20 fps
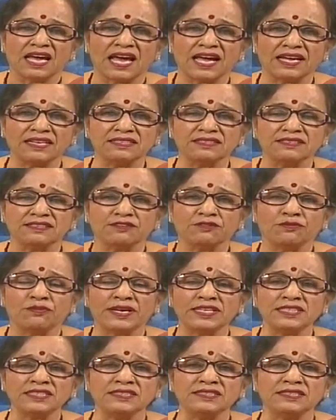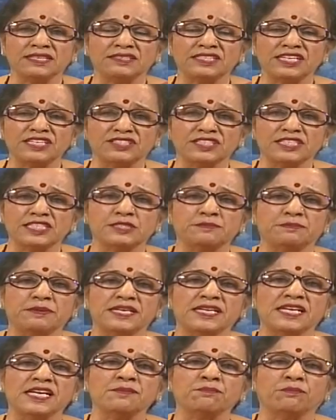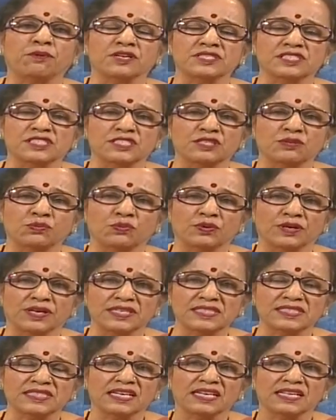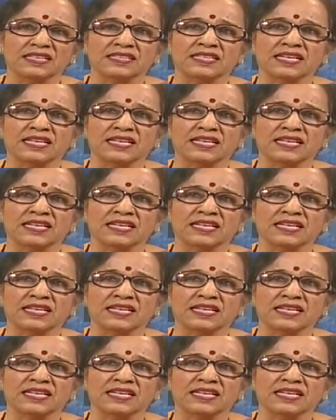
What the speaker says: And when the teacher is speaking positive words,